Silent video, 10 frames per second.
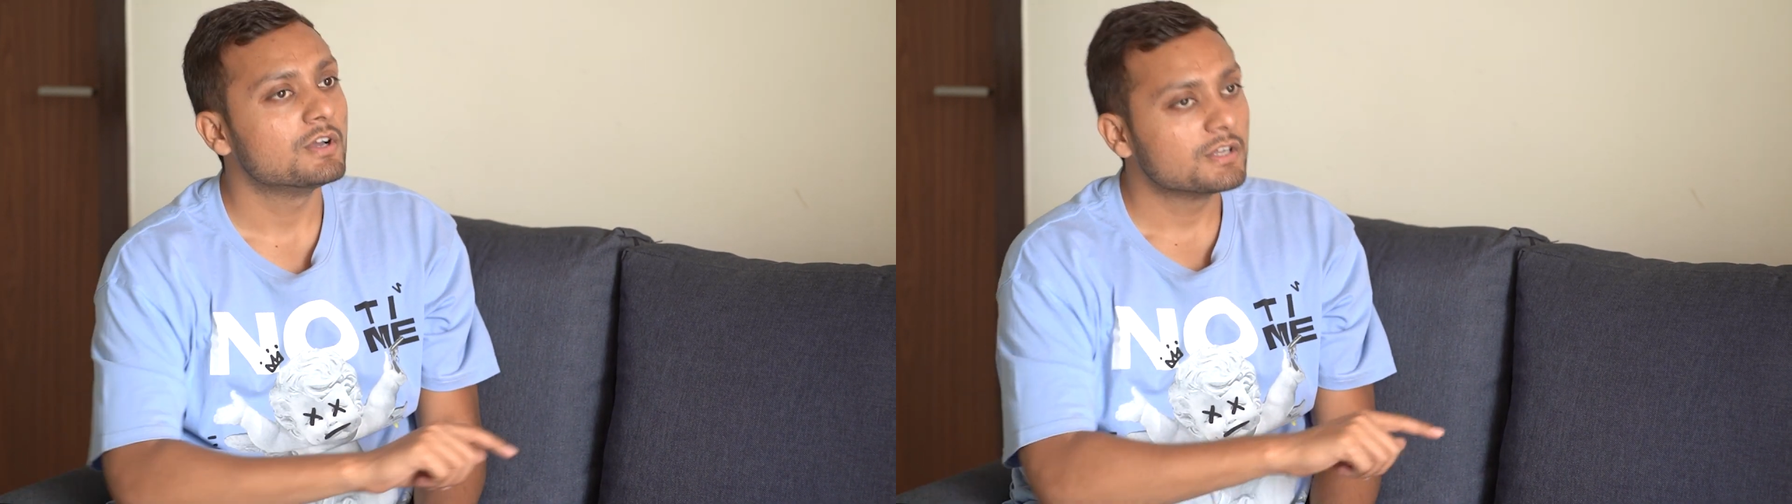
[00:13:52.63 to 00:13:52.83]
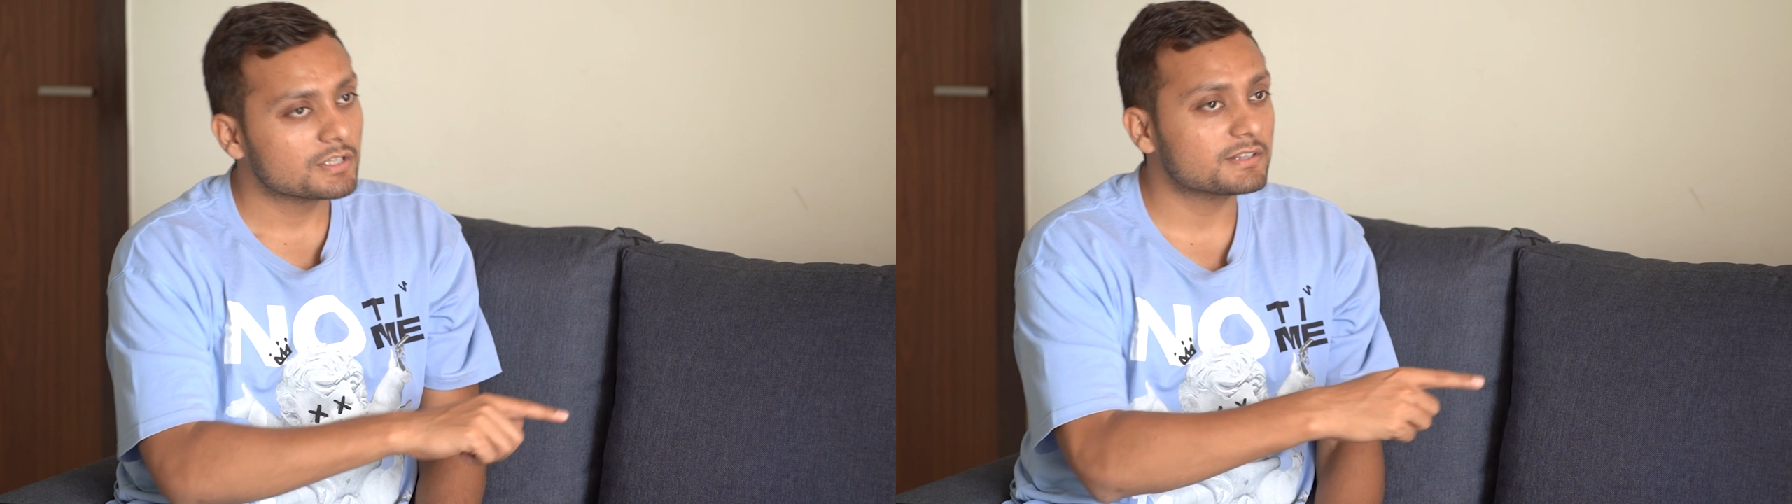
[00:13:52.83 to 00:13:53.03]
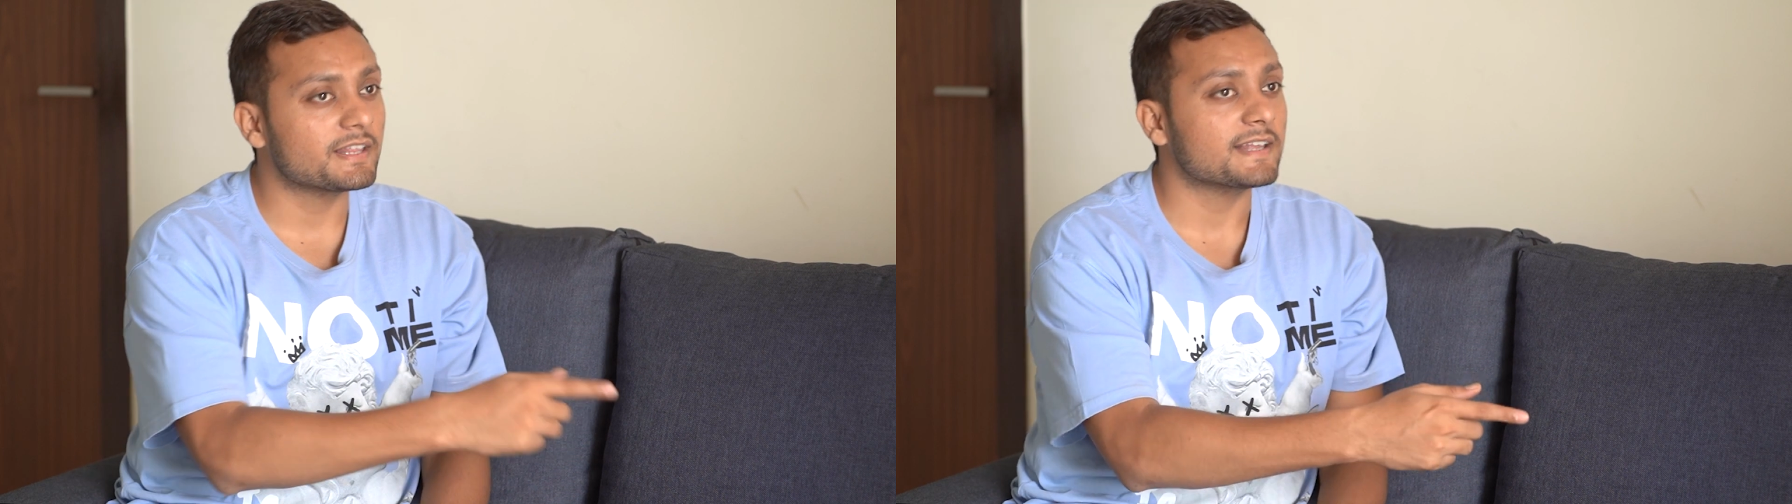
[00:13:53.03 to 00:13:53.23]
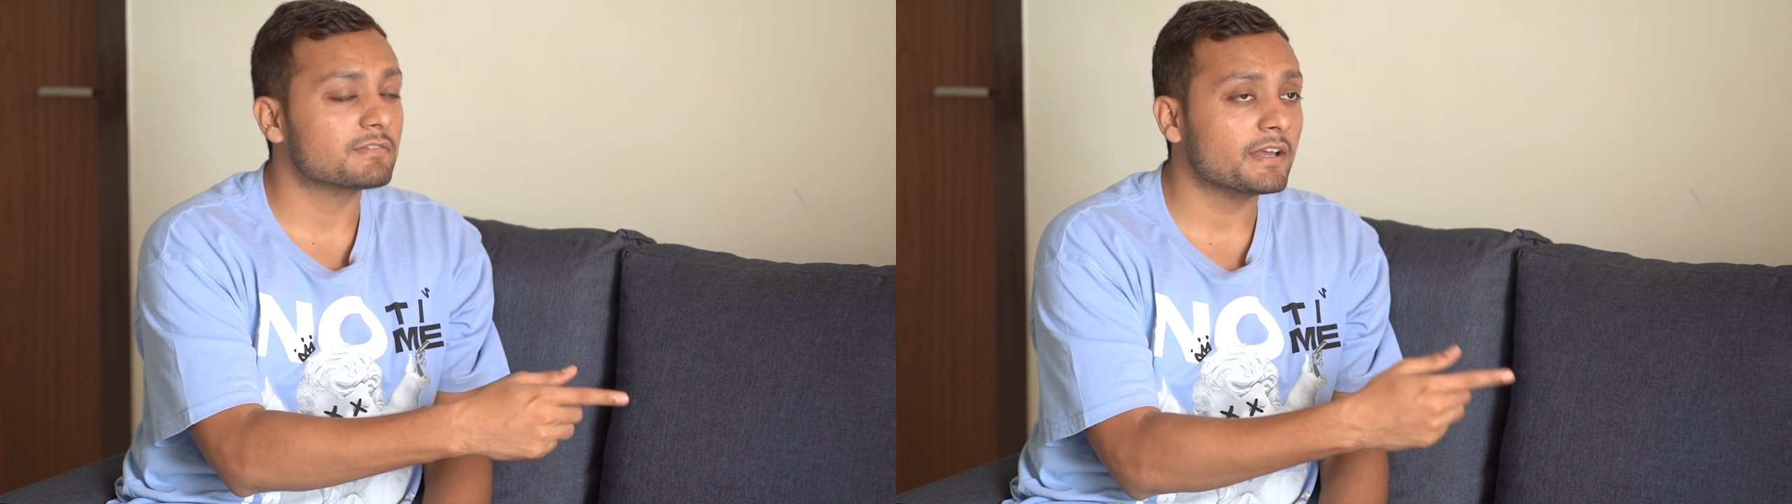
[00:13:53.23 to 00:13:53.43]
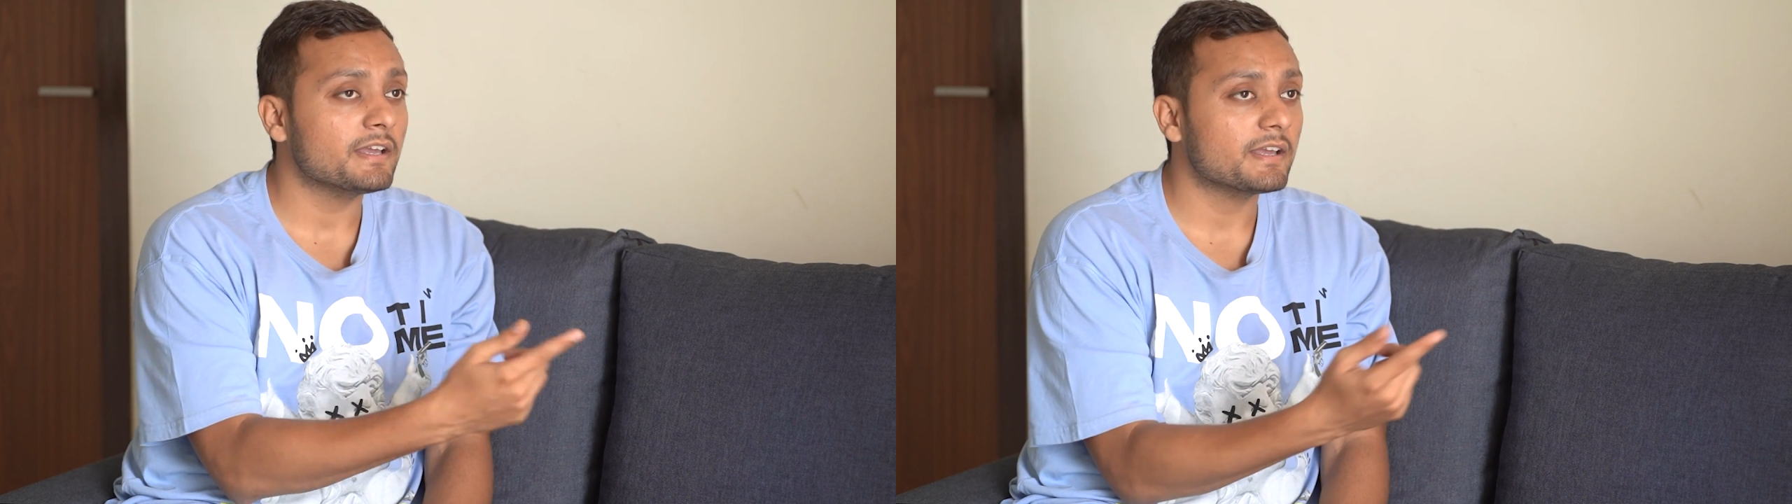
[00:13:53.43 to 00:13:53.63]
So
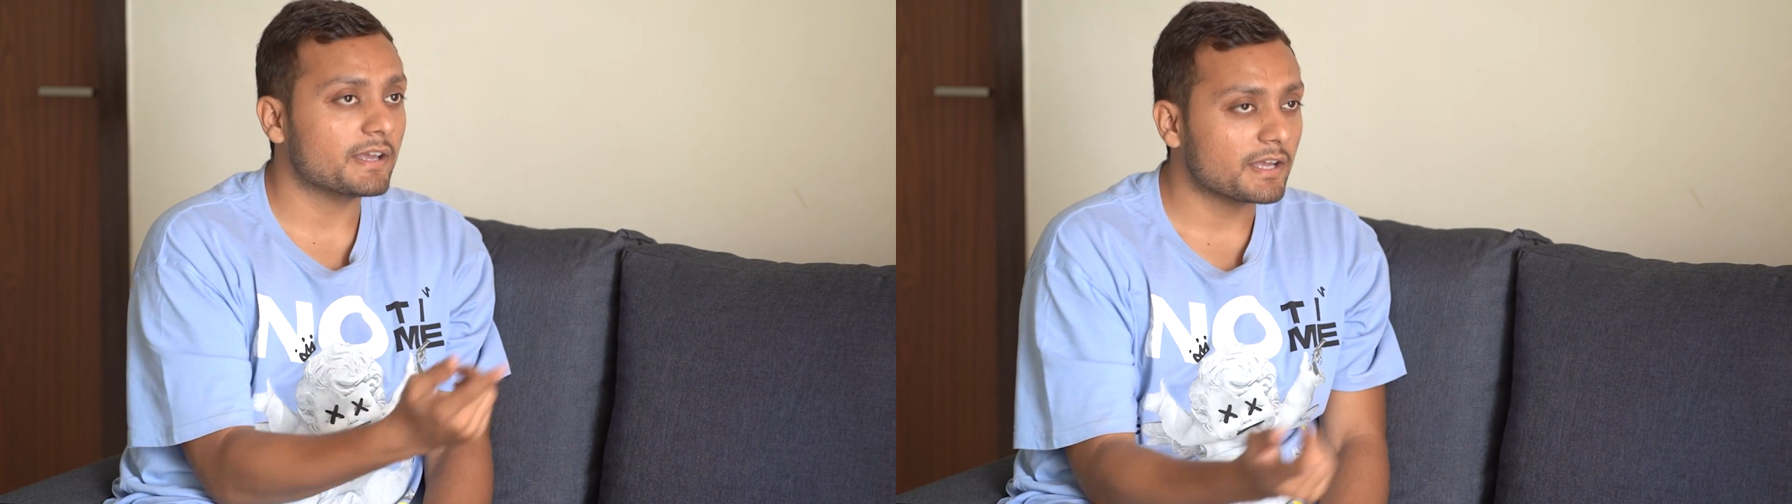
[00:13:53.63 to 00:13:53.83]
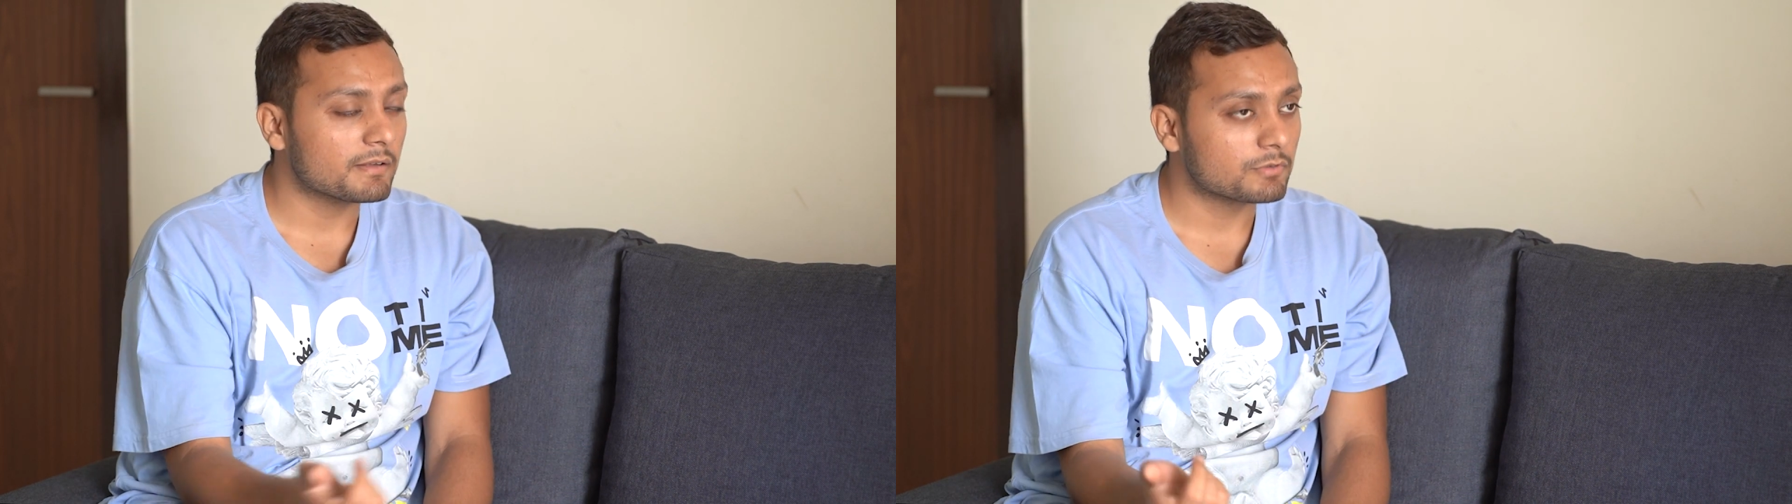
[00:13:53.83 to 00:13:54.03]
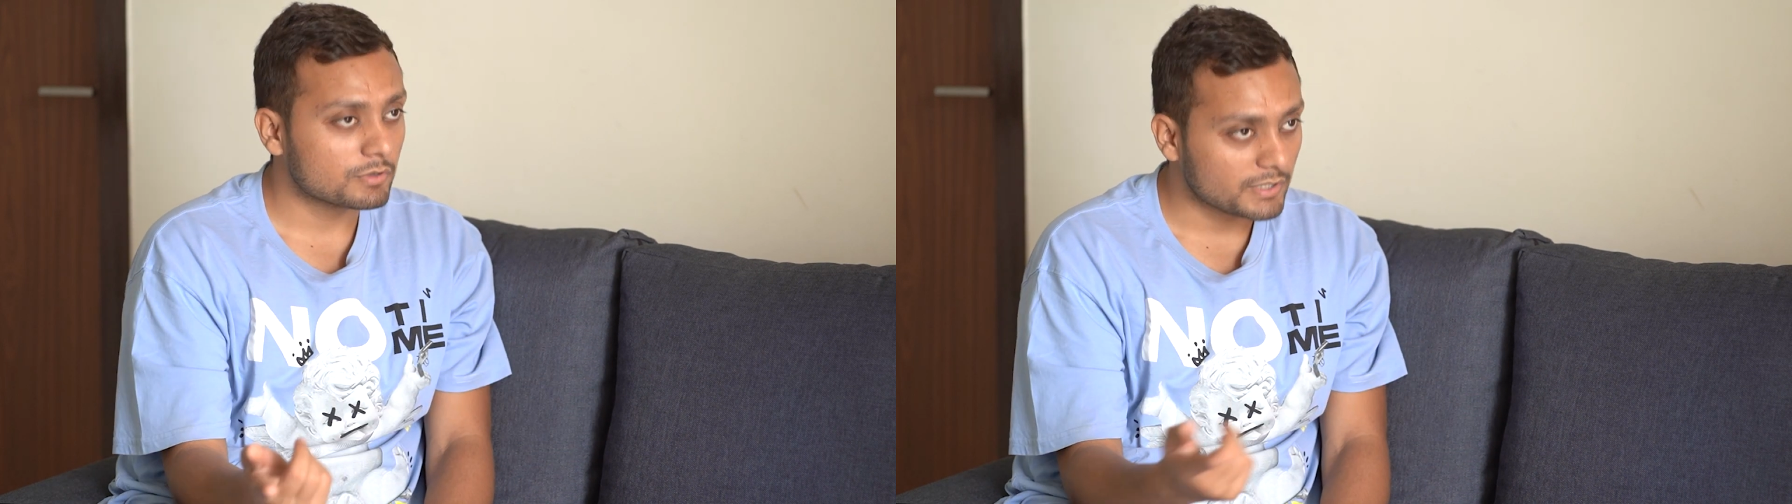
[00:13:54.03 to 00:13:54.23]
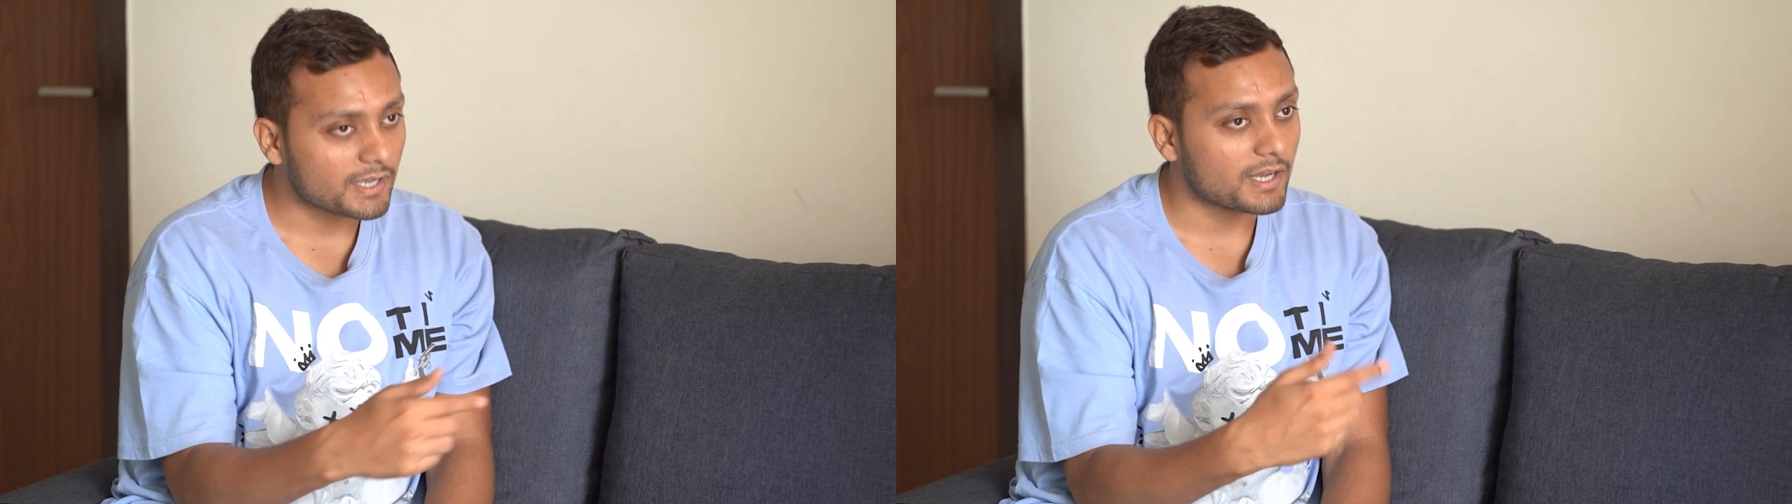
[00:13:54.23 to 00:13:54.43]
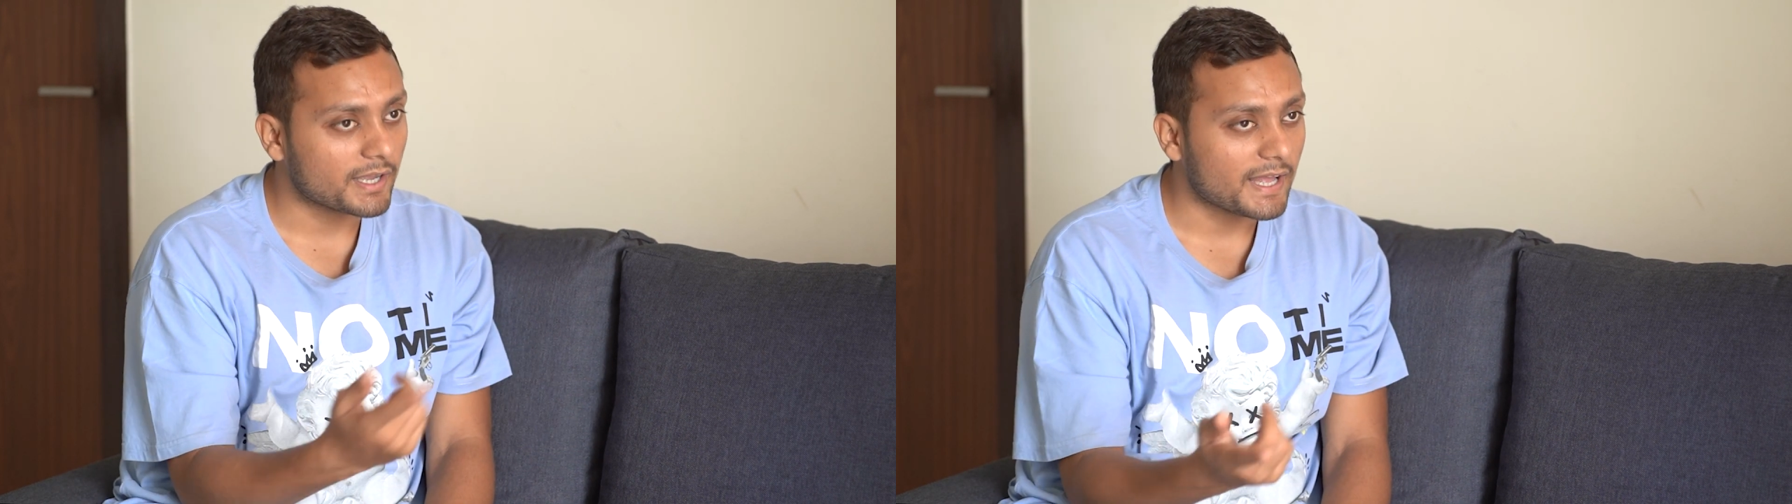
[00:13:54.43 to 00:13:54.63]
that's why, like,